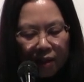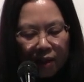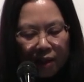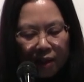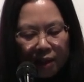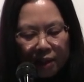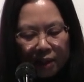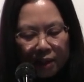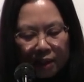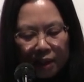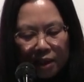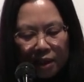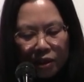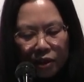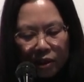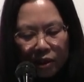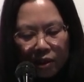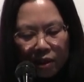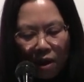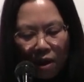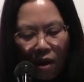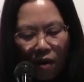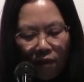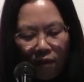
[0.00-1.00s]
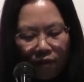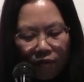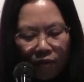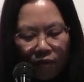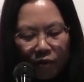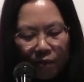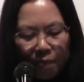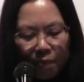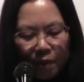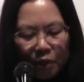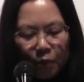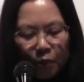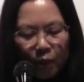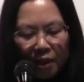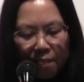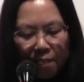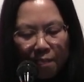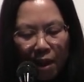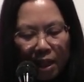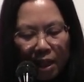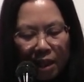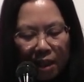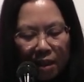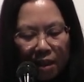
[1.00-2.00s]
The distinction offered
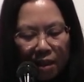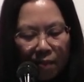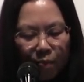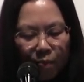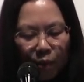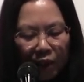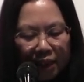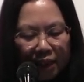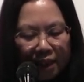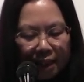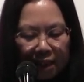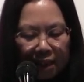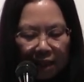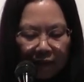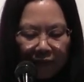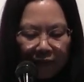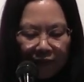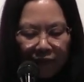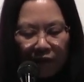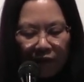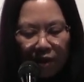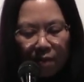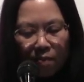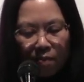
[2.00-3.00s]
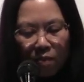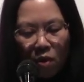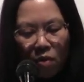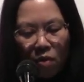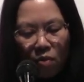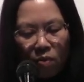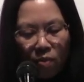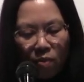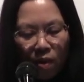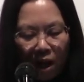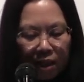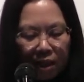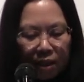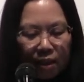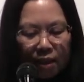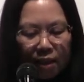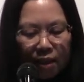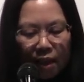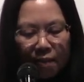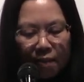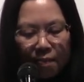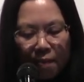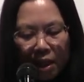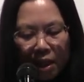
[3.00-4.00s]
between making a political film or
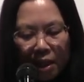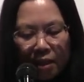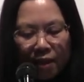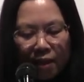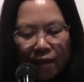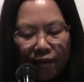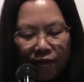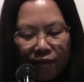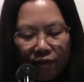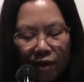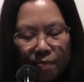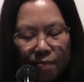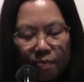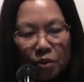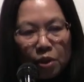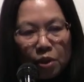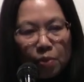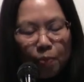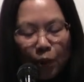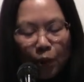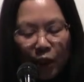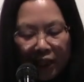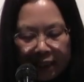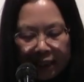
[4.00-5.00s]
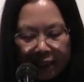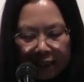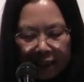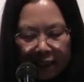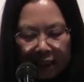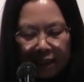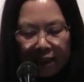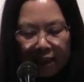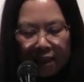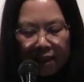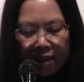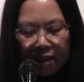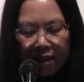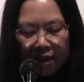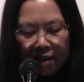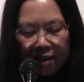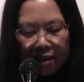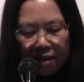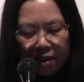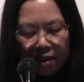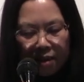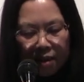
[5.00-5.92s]
writing and making films politically